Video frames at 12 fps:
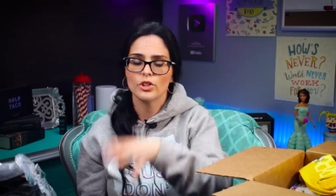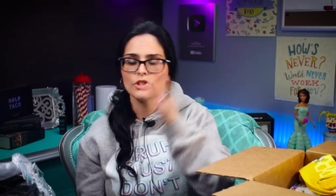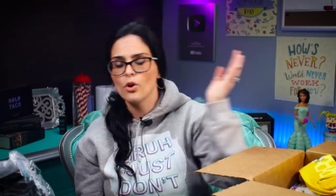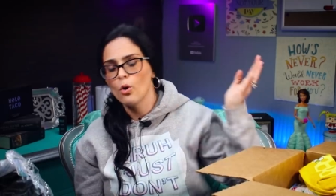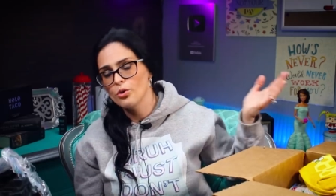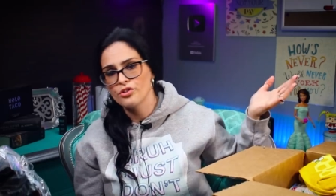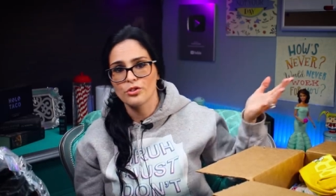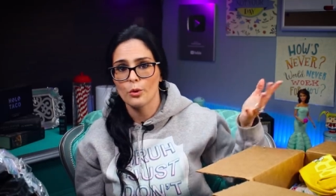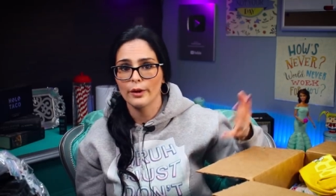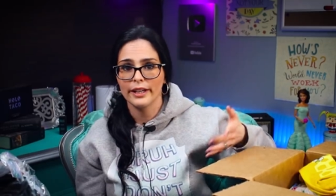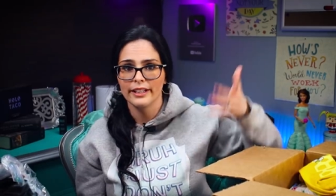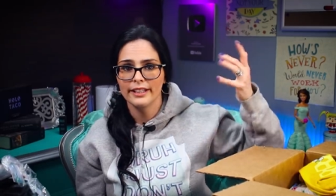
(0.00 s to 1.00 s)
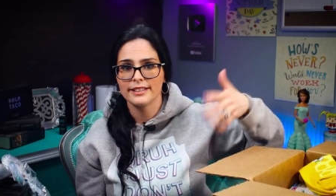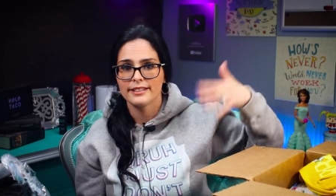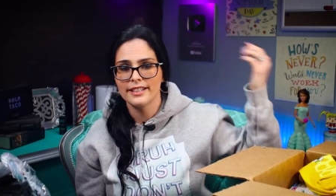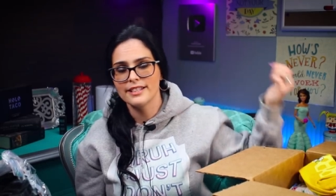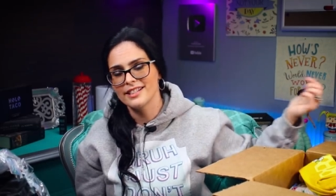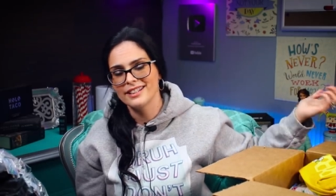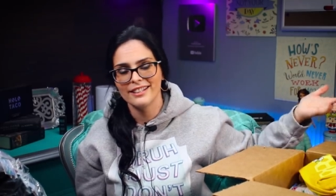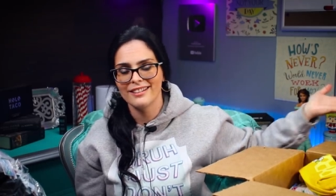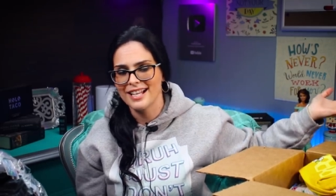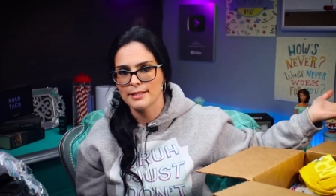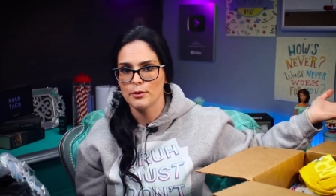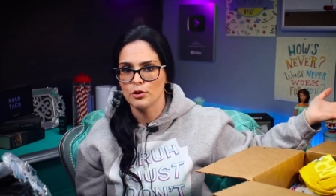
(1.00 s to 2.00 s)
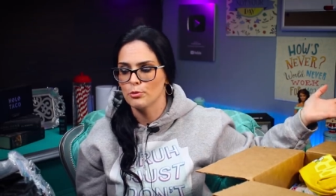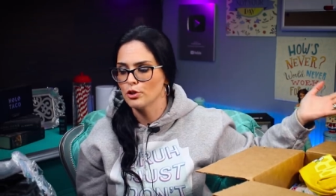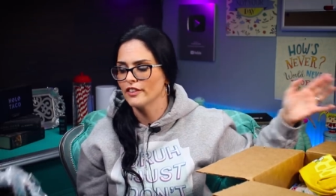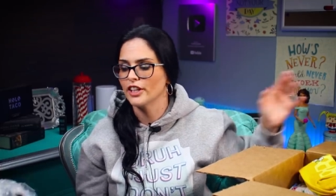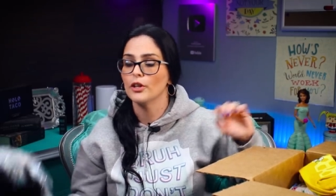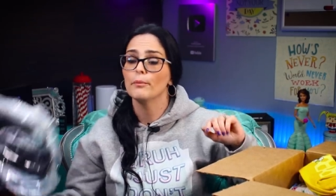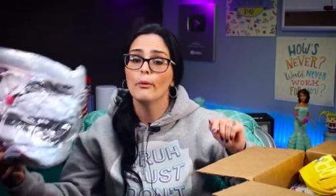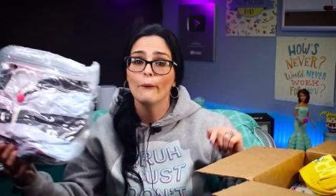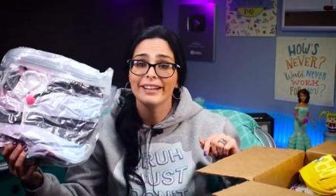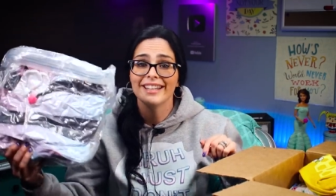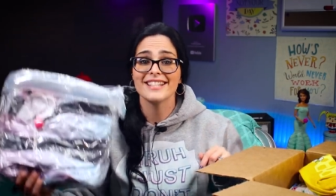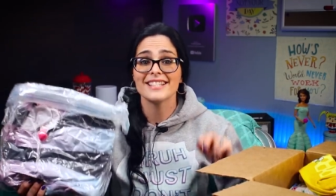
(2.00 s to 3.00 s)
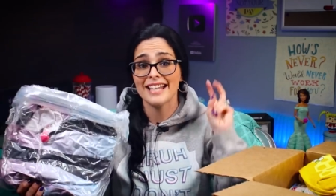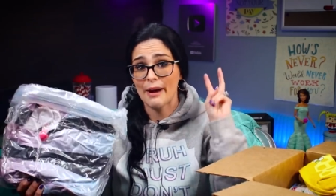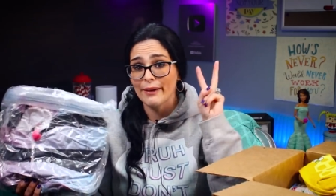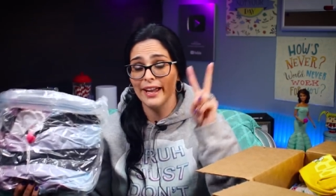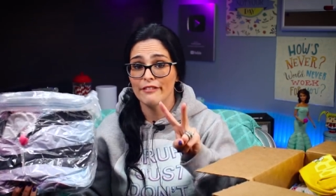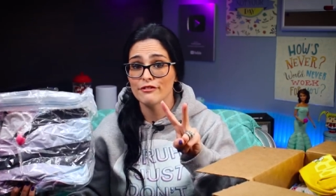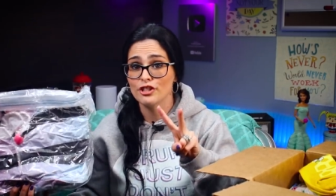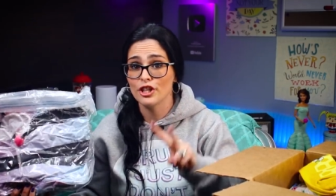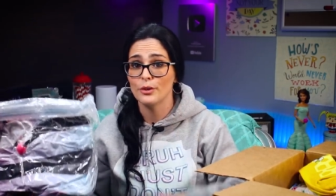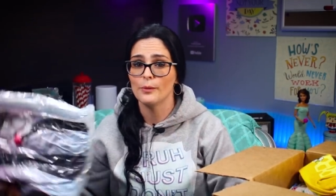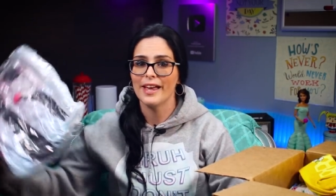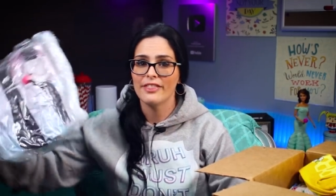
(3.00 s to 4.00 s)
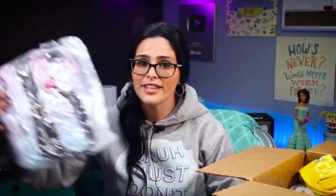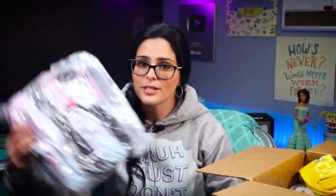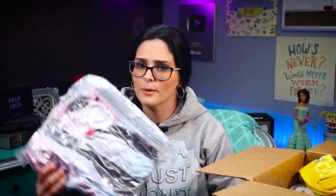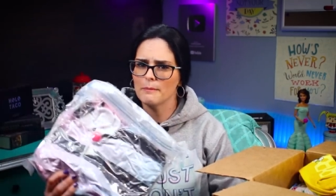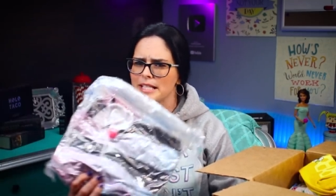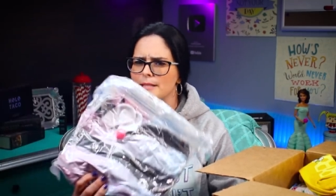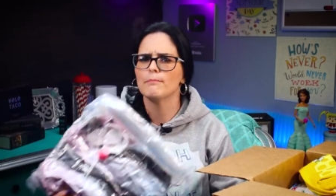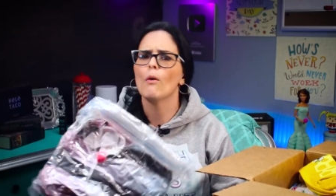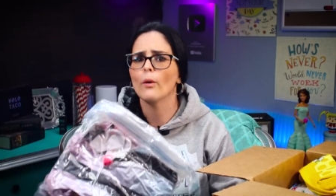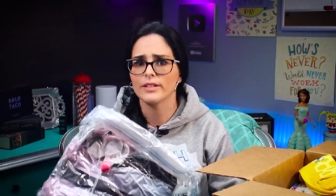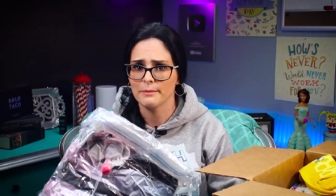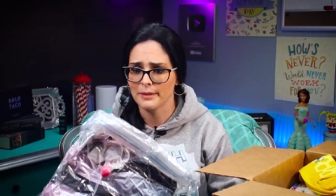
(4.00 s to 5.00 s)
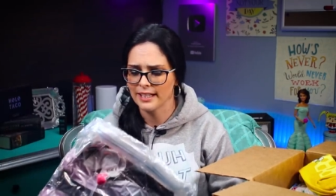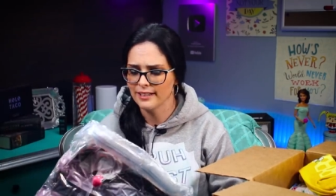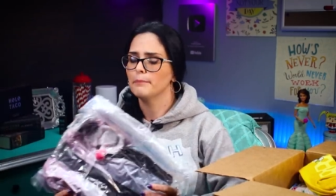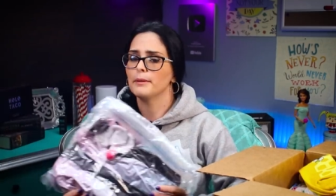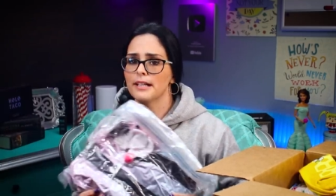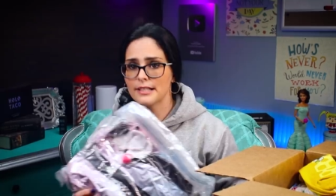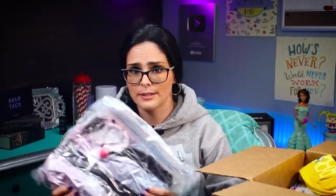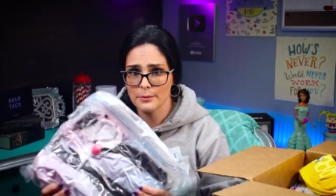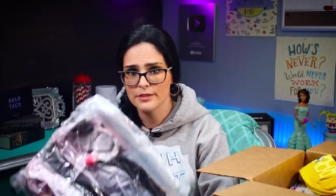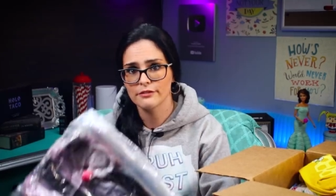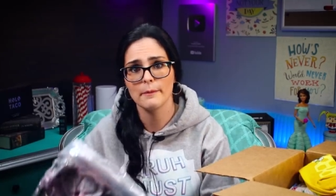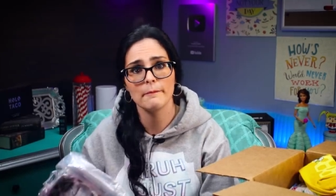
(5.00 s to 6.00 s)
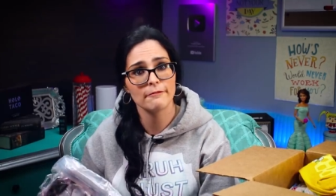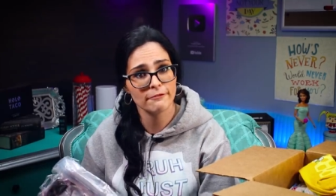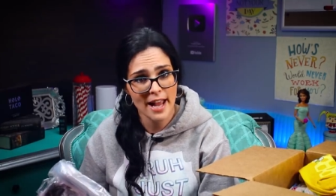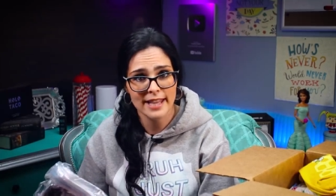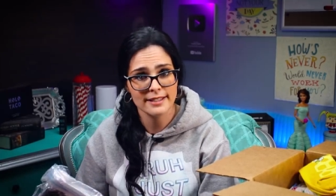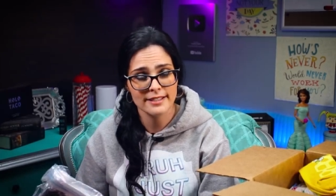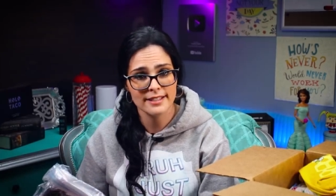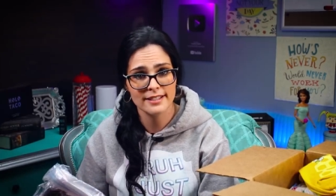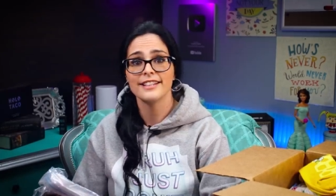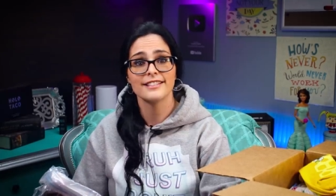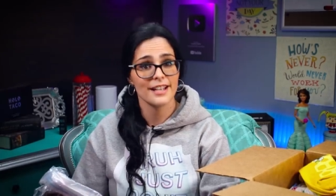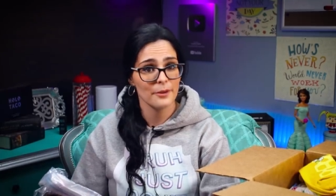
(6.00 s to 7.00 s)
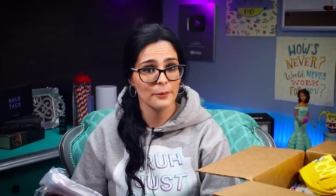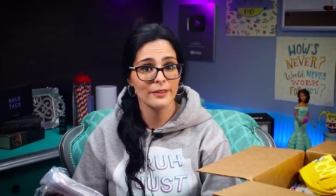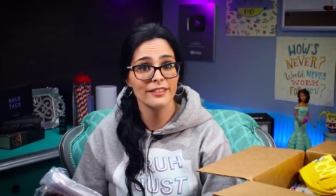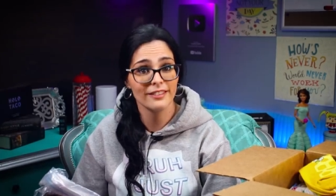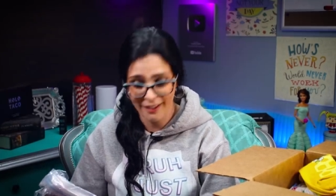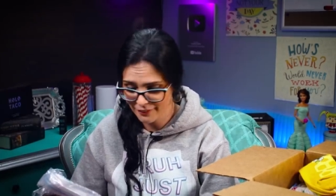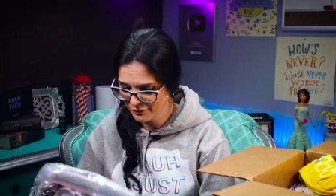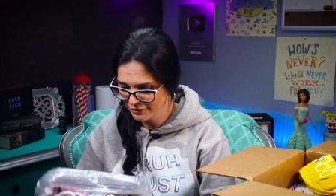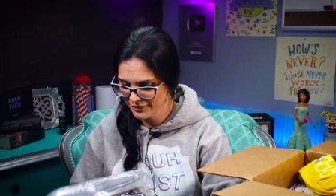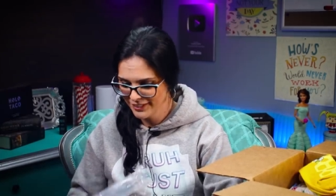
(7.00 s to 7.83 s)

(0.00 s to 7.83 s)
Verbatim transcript: there's a whole story. It's, it's in the last Moosh Moosh video. The point is, now I have two, and this one means more to me because it was from friends and sent with love.